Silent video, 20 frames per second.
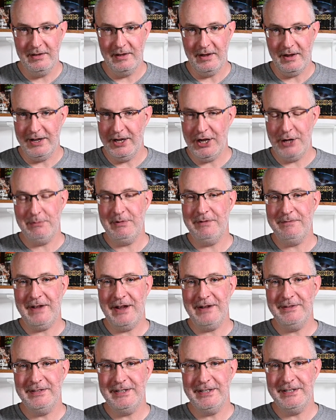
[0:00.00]
I hope you
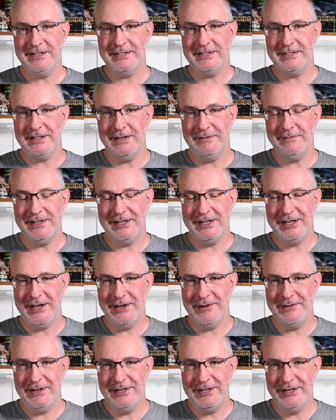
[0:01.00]
found this
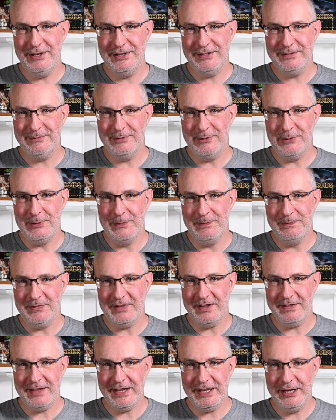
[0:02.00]
video useful.
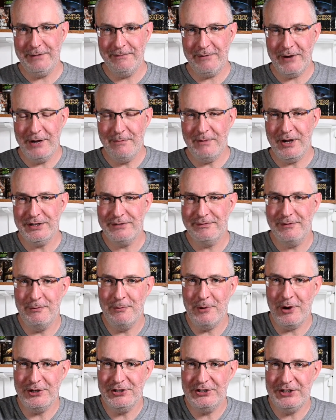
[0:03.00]
Thank you very much for
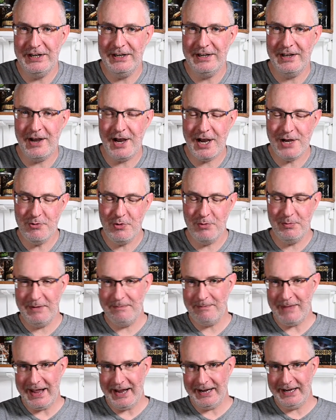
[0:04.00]
watching. I will be
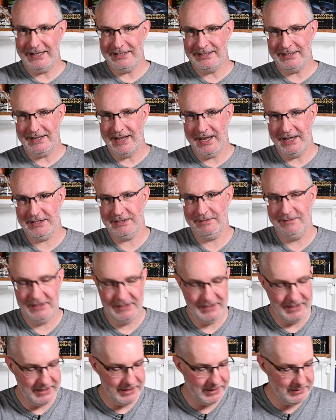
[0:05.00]
back in the next
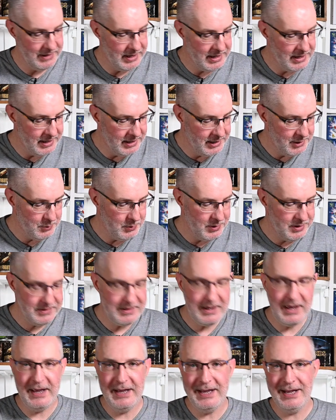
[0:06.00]
video with
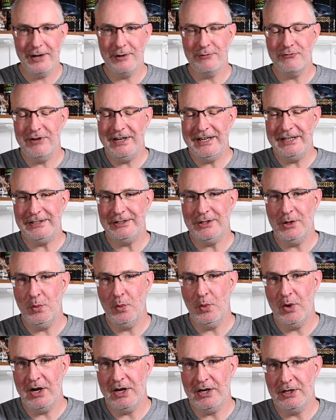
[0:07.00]
a real
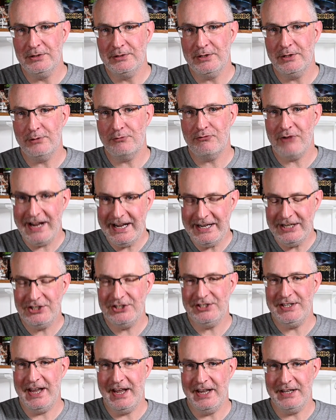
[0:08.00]
world
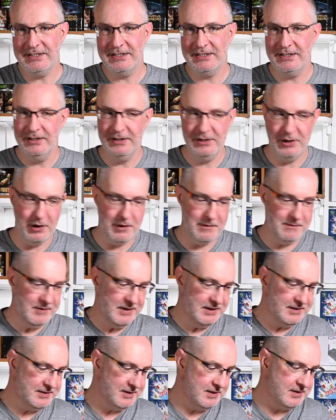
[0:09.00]
range test of
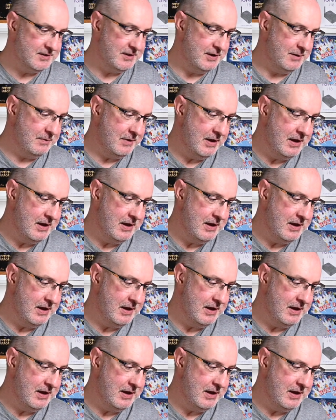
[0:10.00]
this system,